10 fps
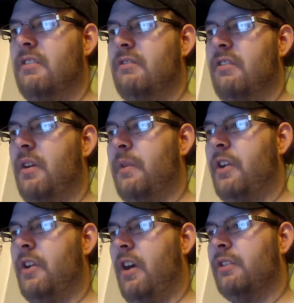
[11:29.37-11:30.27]
Right, we've
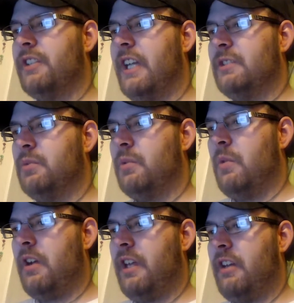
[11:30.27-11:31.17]
got OJ's
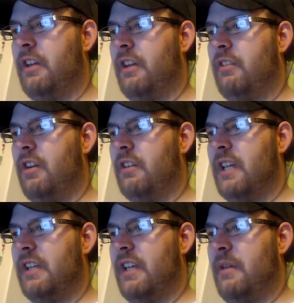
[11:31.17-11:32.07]
Woodworking Crafts out
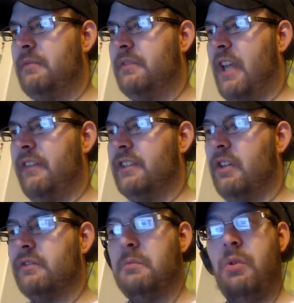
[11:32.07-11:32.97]
there, David
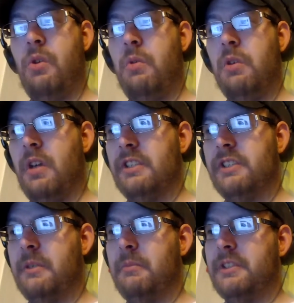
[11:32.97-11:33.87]
Jones from Portal
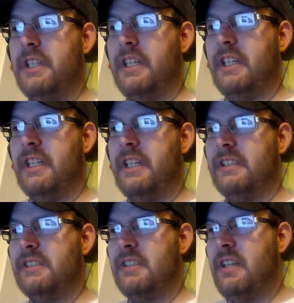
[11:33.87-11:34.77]
Woodworks, Jim Bashirs,
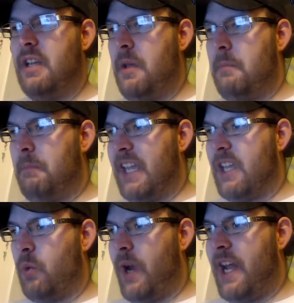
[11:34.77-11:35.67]

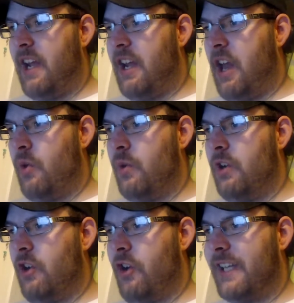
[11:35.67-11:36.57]
Miquenlo
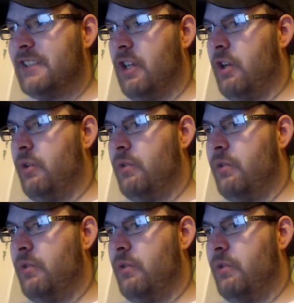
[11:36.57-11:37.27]
Loretto,